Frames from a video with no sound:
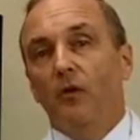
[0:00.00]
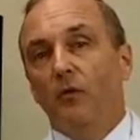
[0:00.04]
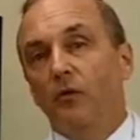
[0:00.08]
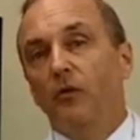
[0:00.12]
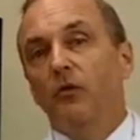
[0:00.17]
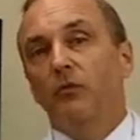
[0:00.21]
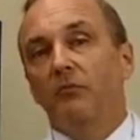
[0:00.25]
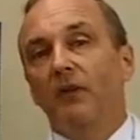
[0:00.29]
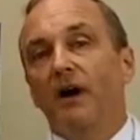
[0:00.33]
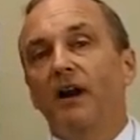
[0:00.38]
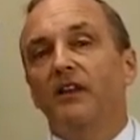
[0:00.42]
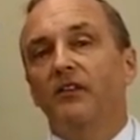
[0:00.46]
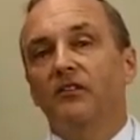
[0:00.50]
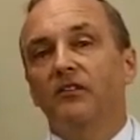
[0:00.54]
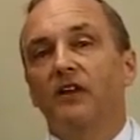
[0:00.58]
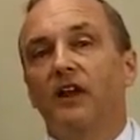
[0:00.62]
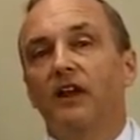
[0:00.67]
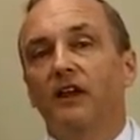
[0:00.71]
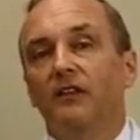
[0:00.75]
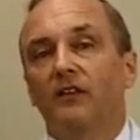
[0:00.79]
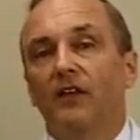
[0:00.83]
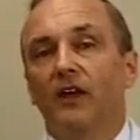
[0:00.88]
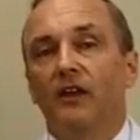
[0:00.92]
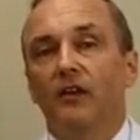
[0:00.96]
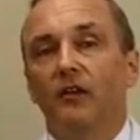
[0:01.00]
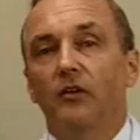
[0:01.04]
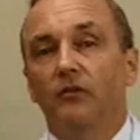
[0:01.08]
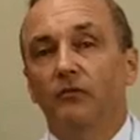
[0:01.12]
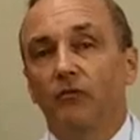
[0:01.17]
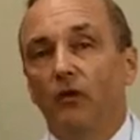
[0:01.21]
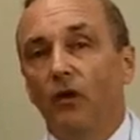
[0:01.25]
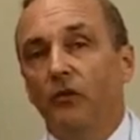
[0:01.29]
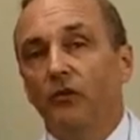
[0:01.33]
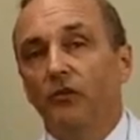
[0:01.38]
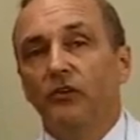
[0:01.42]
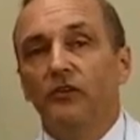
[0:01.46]
Well, your body's like that. You
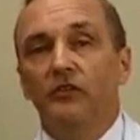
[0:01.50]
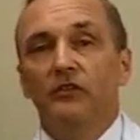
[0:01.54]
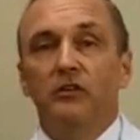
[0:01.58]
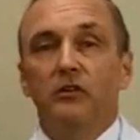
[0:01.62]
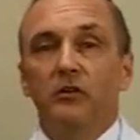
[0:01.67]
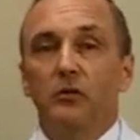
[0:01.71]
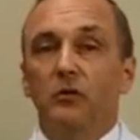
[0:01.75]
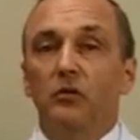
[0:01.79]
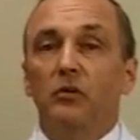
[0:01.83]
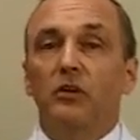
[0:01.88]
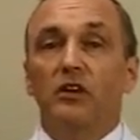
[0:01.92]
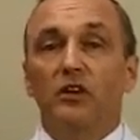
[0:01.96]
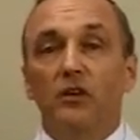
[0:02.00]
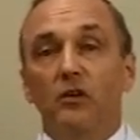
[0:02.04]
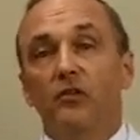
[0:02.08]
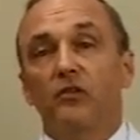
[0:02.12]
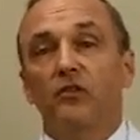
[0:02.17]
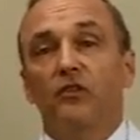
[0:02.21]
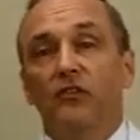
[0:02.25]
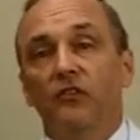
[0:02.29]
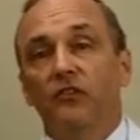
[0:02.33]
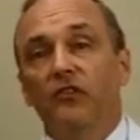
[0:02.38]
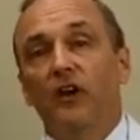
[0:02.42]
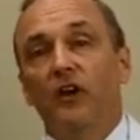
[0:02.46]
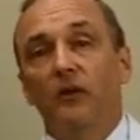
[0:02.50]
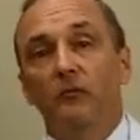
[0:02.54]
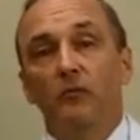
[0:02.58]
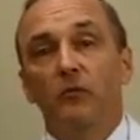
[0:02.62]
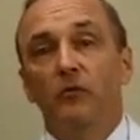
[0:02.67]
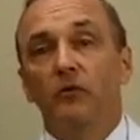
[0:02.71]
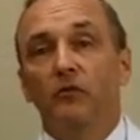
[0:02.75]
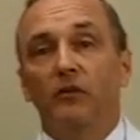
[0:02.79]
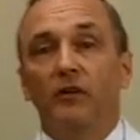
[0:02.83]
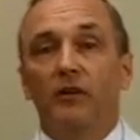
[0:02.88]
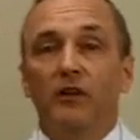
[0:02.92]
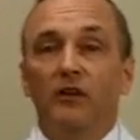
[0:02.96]
have all these little gears inside
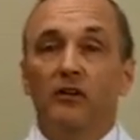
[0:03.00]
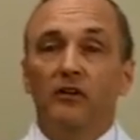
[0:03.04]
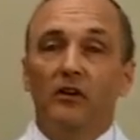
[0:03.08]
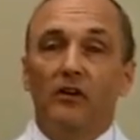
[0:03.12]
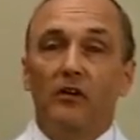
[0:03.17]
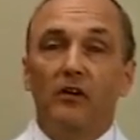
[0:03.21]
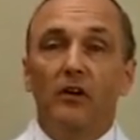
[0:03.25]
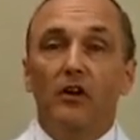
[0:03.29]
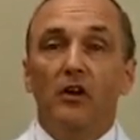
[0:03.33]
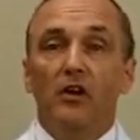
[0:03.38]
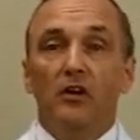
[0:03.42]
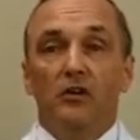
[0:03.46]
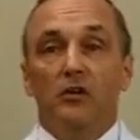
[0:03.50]
moving in there.